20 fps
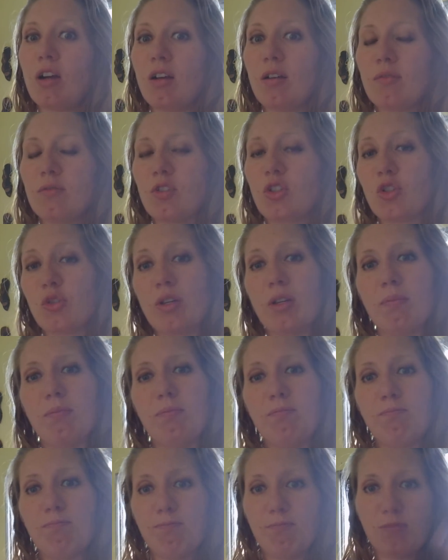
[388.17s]
shrub
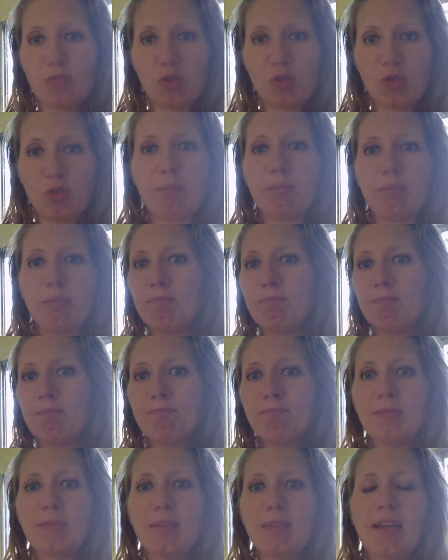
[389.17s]
shape,
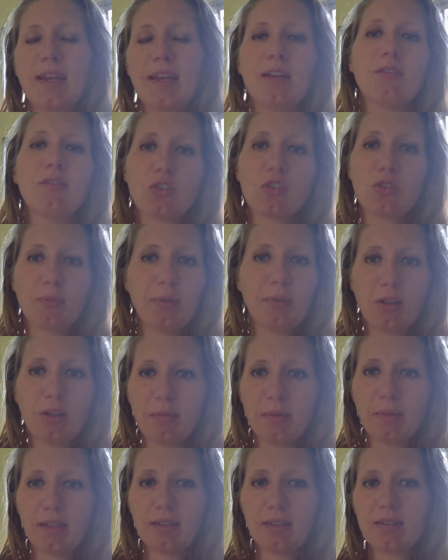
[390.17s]
and extremely low
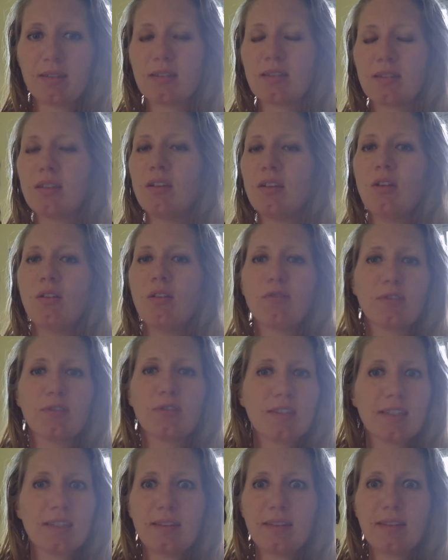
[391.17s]
maintenance. For
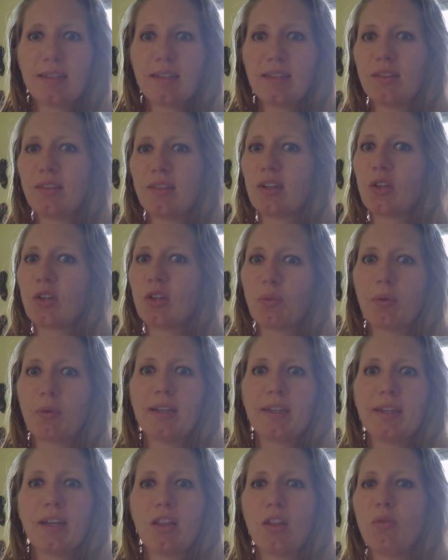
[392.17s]
Cynthia, that great
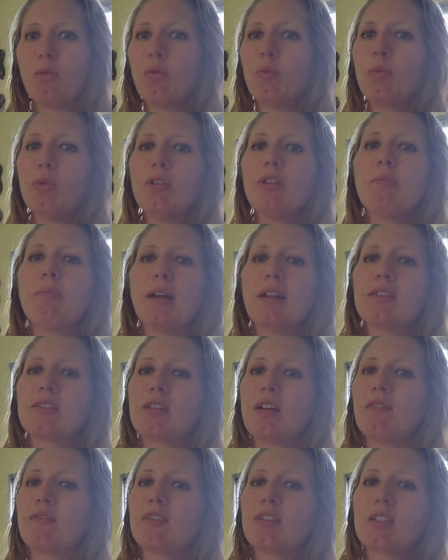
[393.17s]
yellow will really bounce
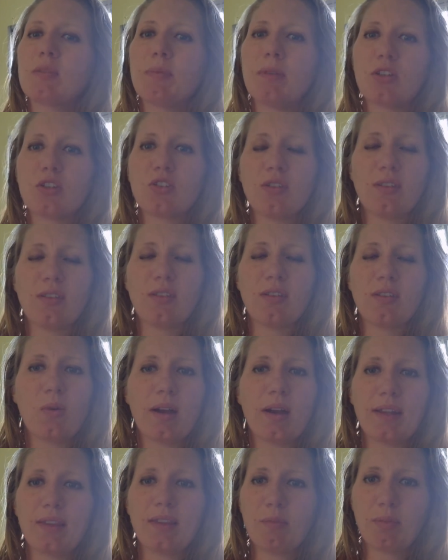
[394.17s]
off, especially the
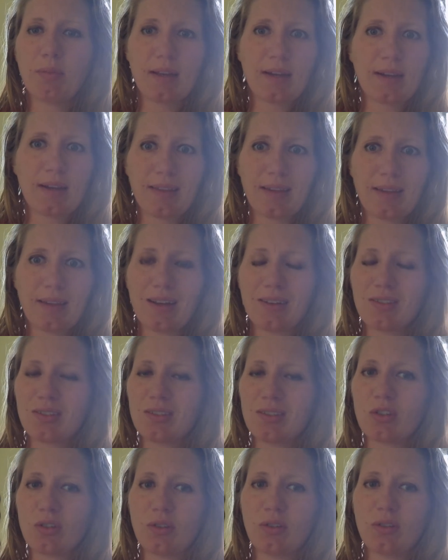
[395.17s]
white and the black of the house.
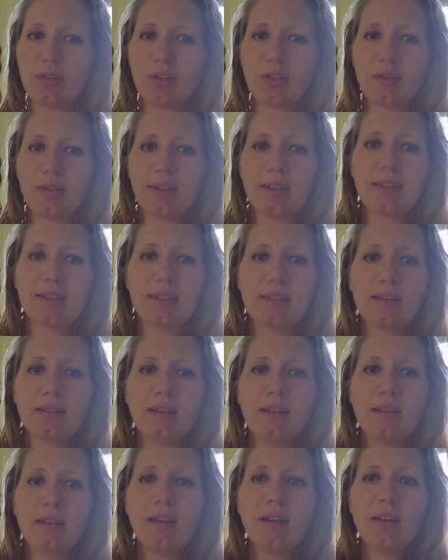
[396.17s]
It's going to look great.
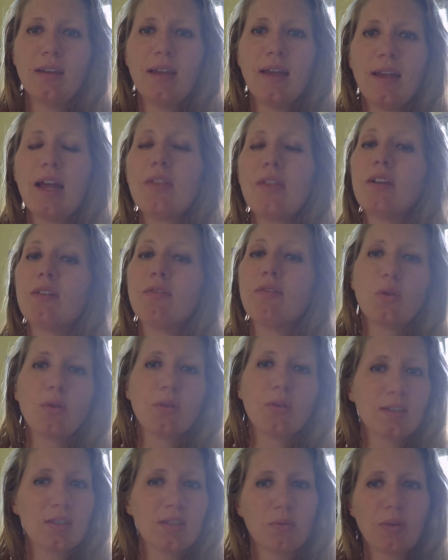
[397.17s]
And then, of
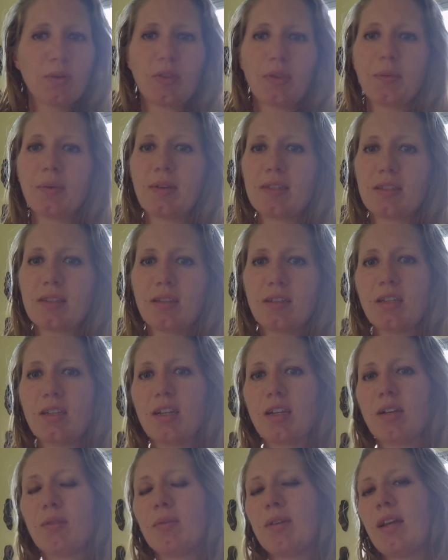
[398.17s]
course, throughout the rest of the
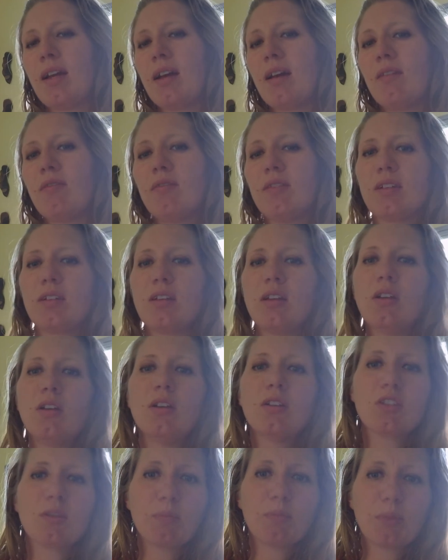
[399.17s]
year, we have like
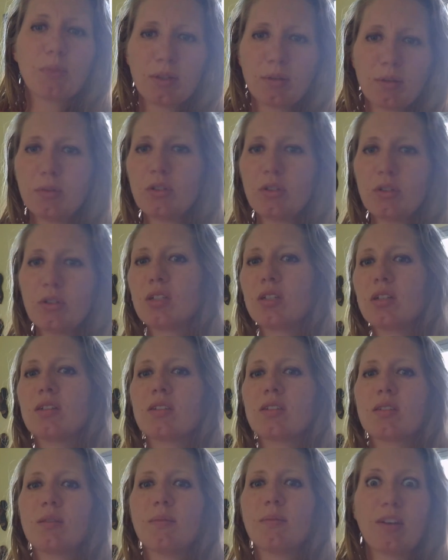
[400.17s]
some burning bushes,
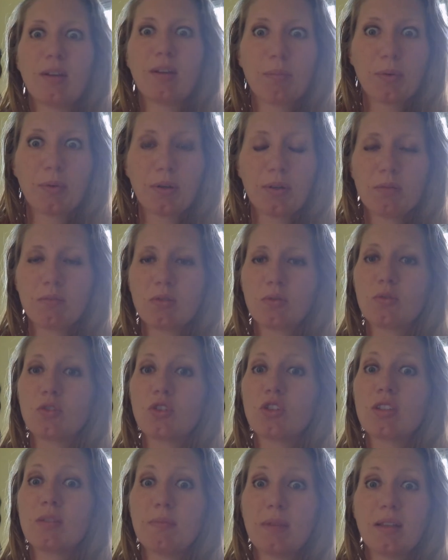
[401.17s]
some viburnums, which
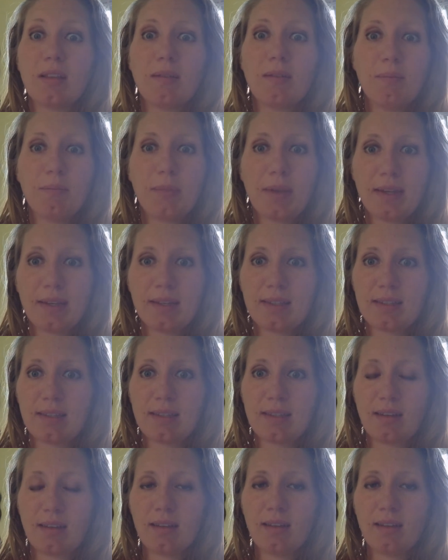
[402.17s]
smell
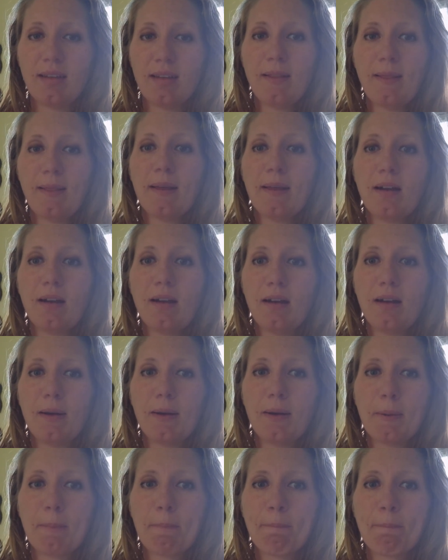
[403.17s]
amazing. And